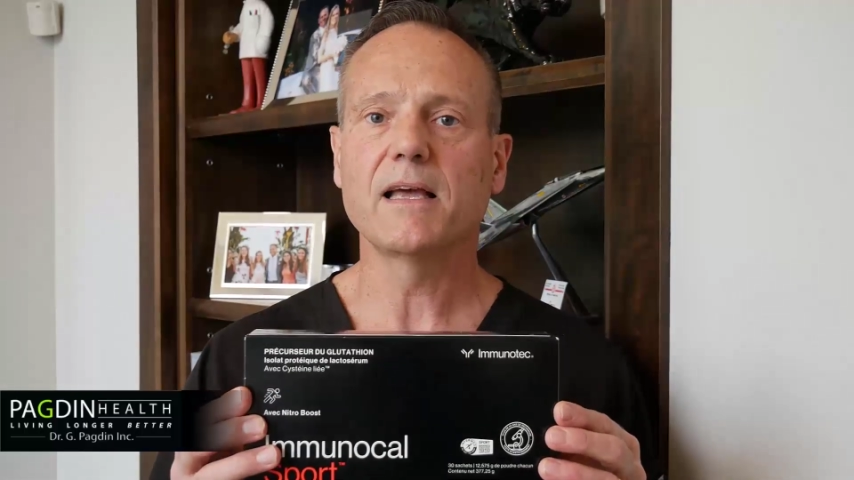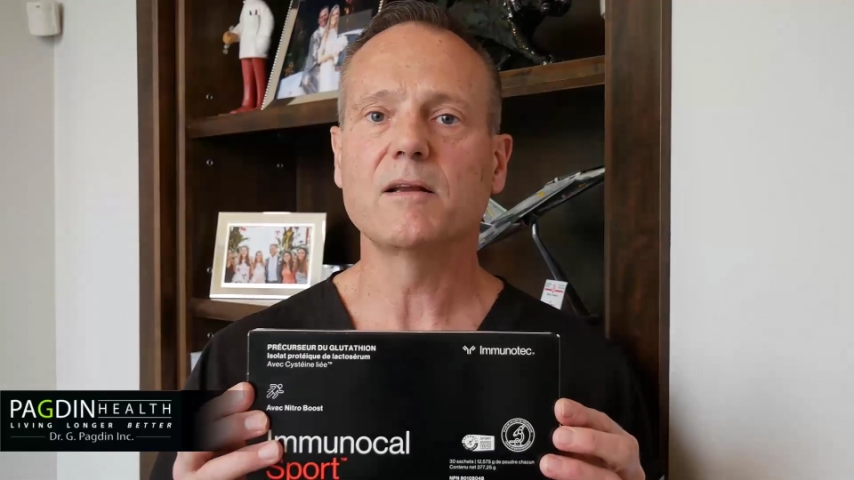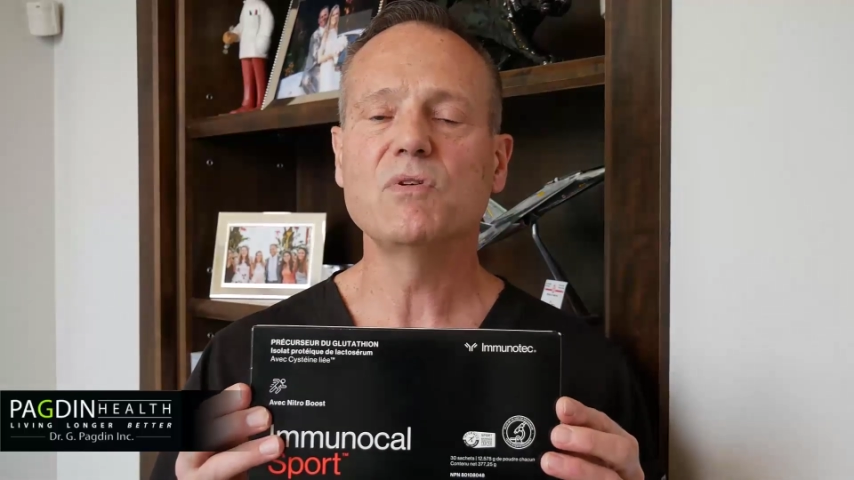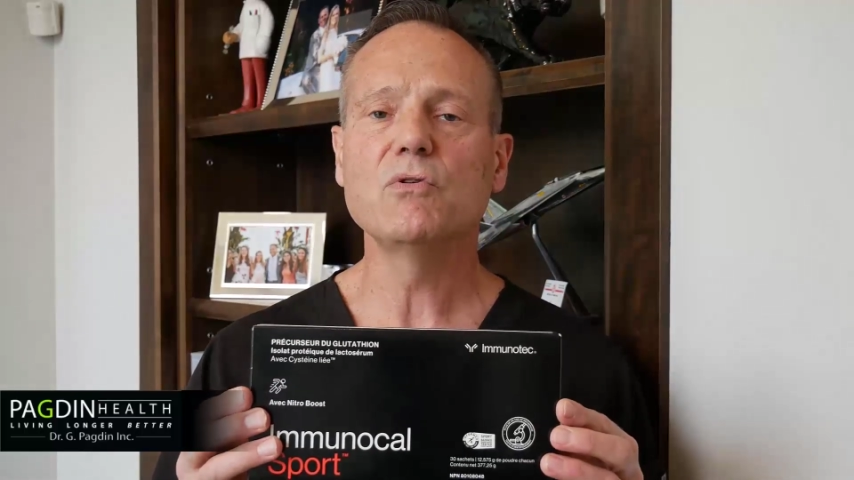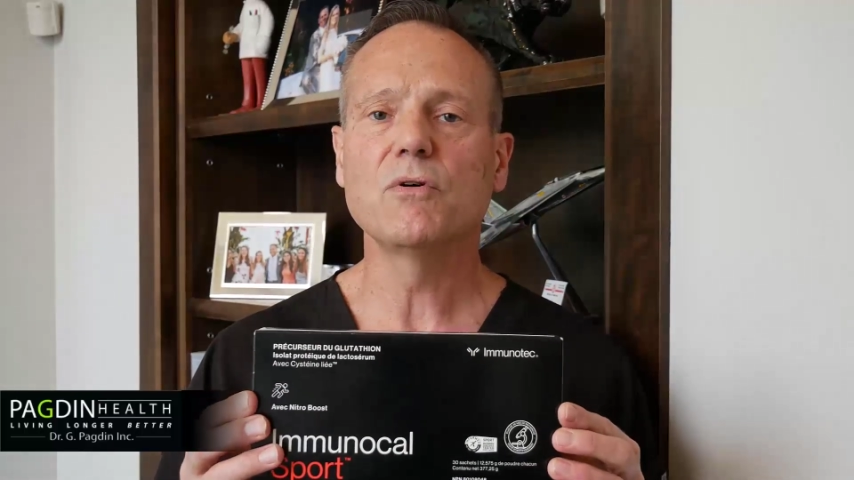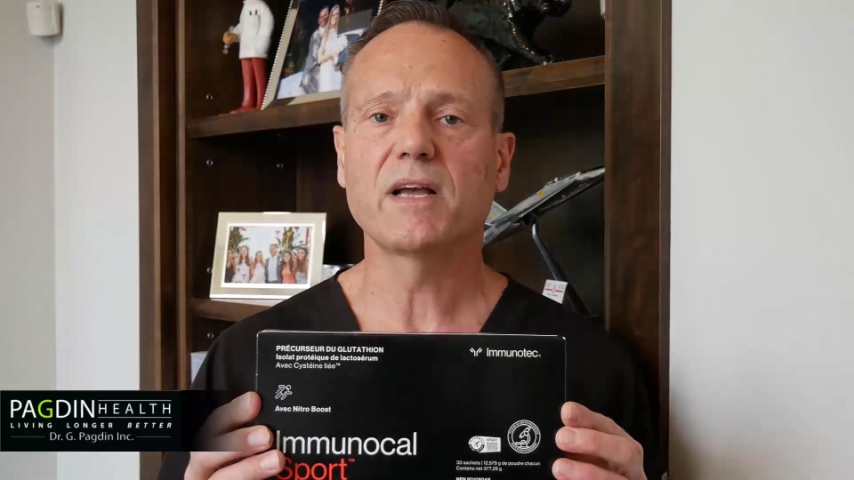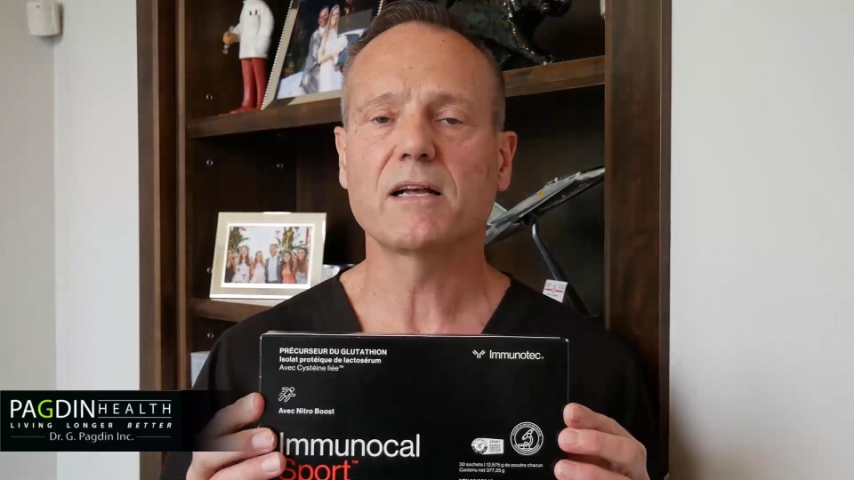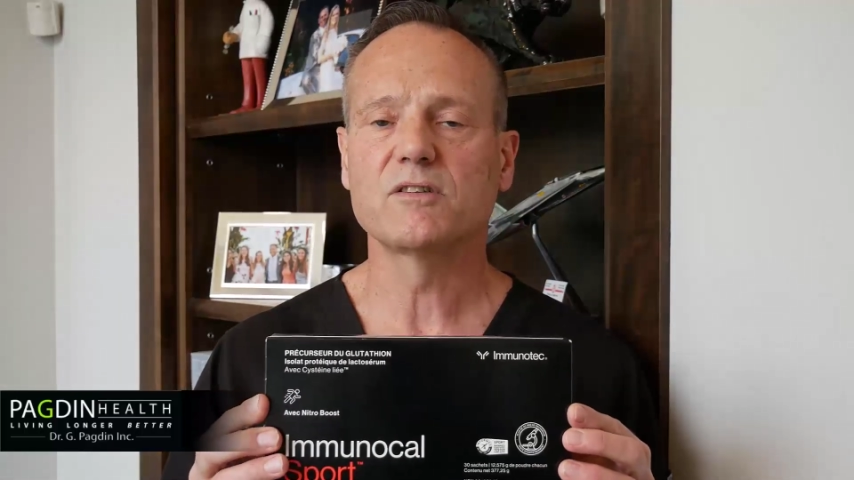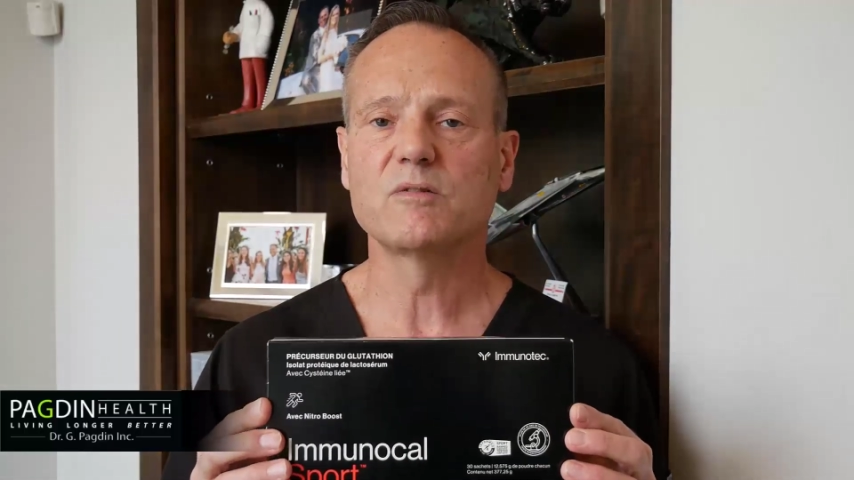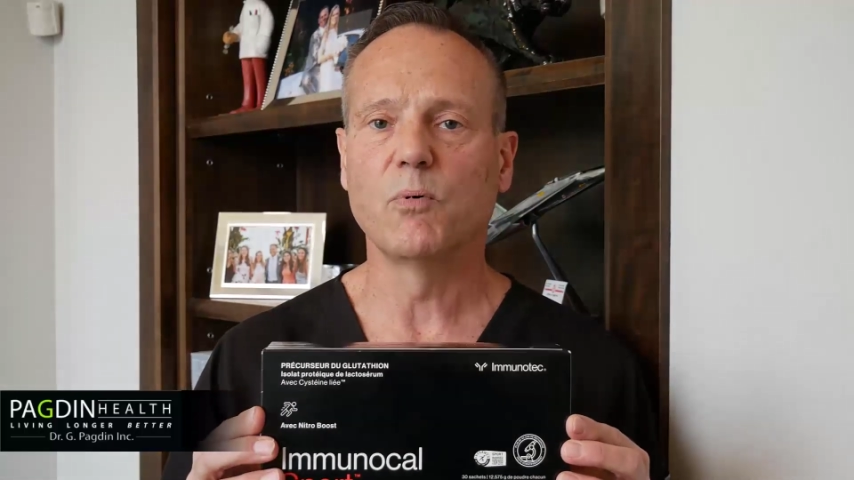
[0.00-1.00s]
And
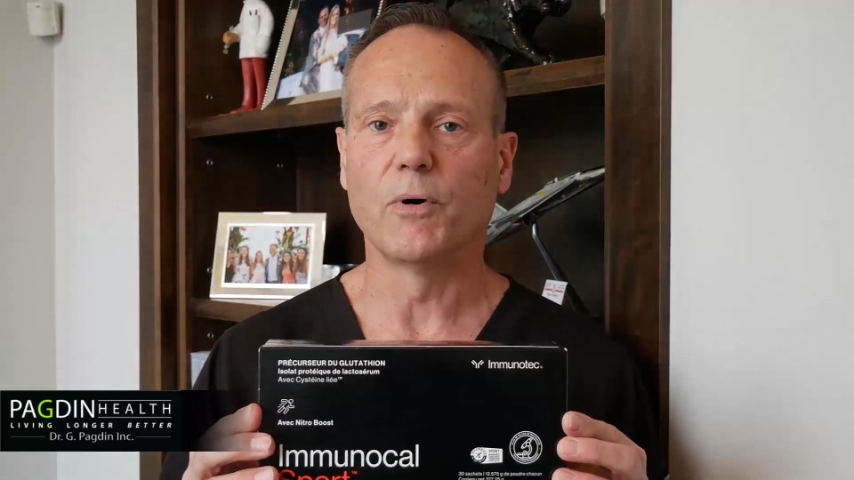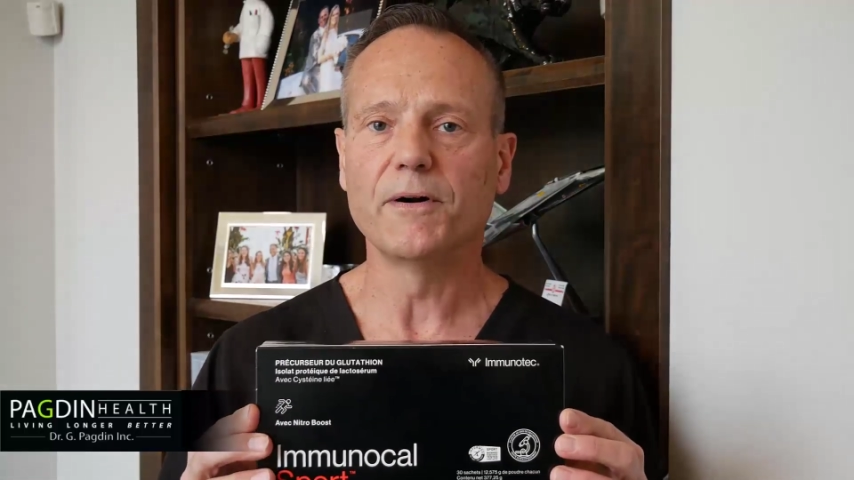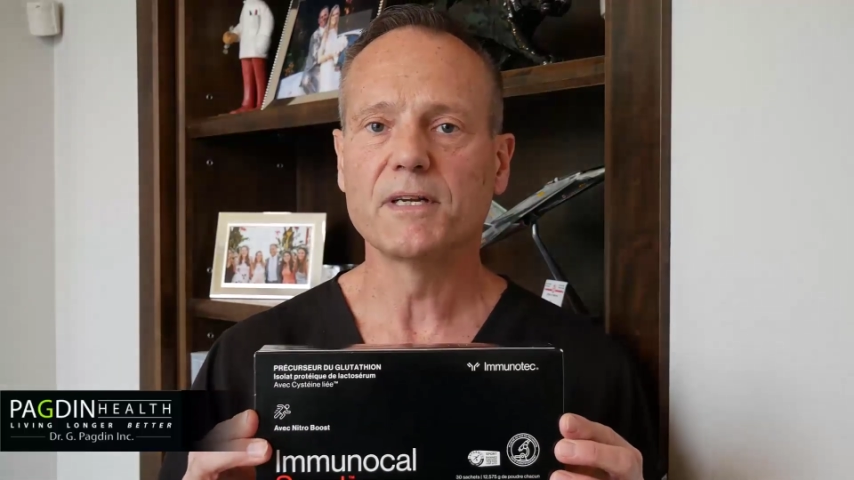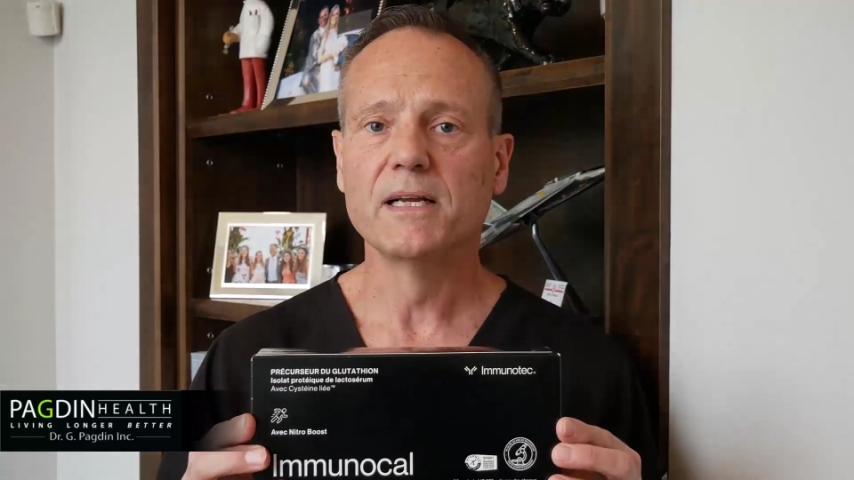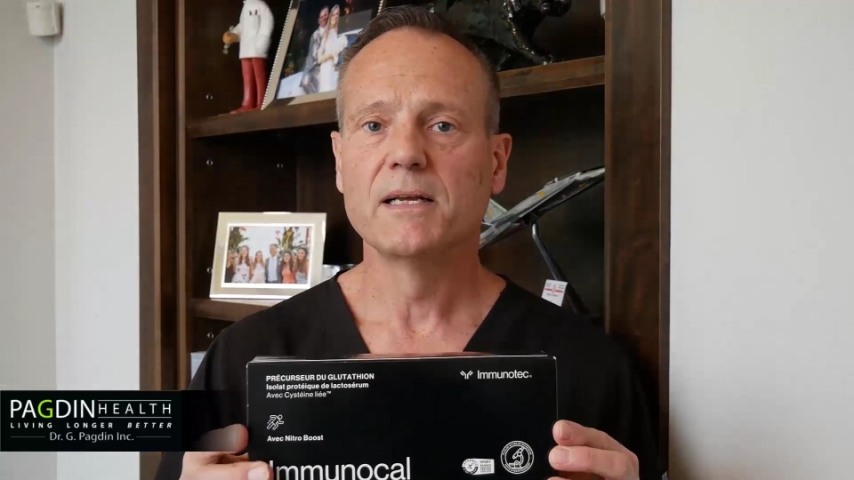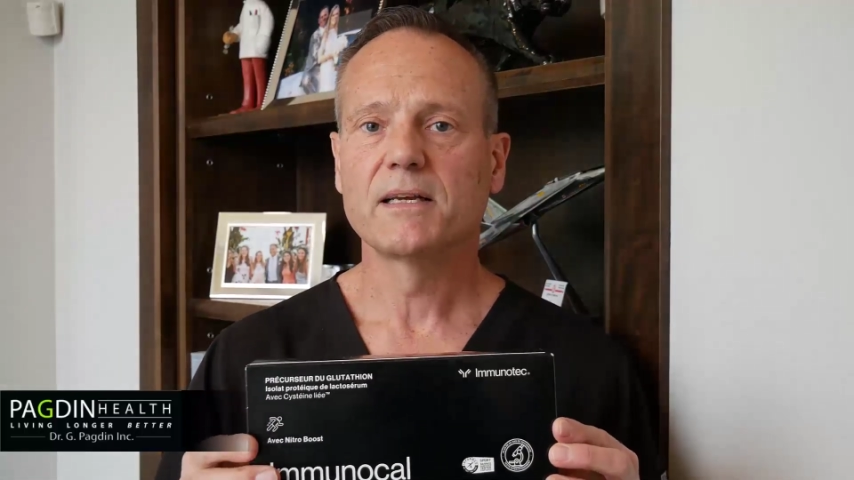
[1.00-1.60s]
Immunocal Sport